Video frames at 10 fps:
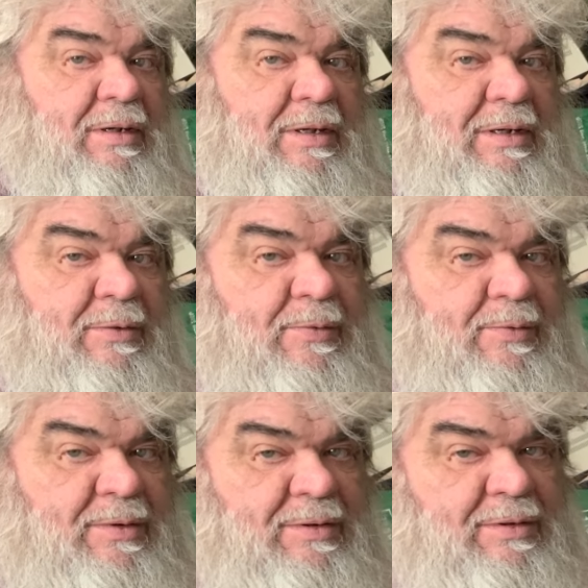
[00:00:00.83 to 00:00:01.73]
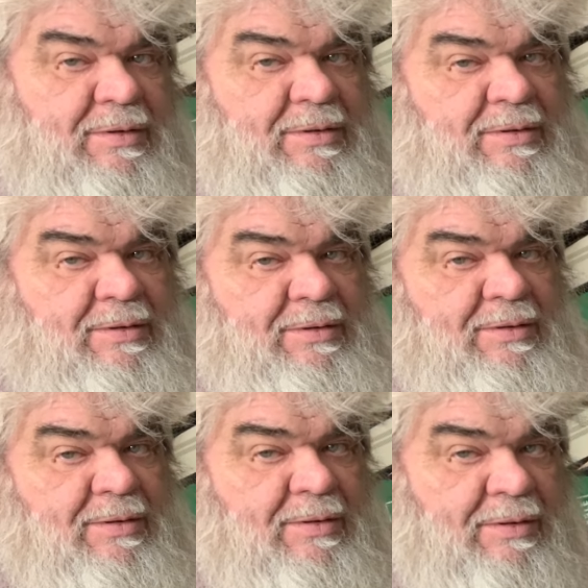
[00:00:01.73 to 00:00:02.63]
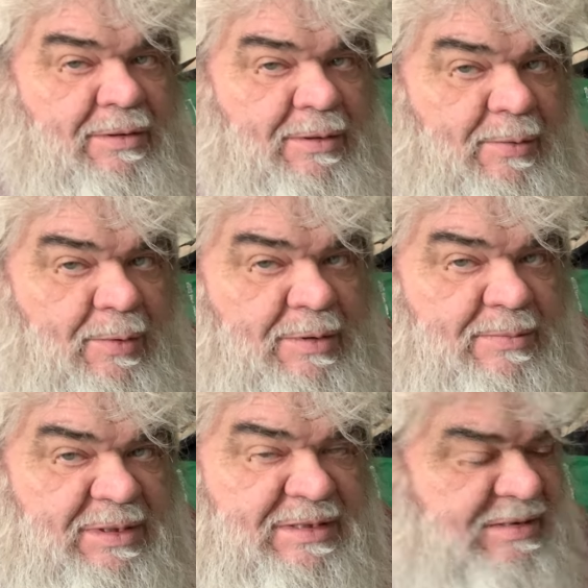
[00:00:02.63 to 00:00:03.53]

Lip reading: Hello, welcome to the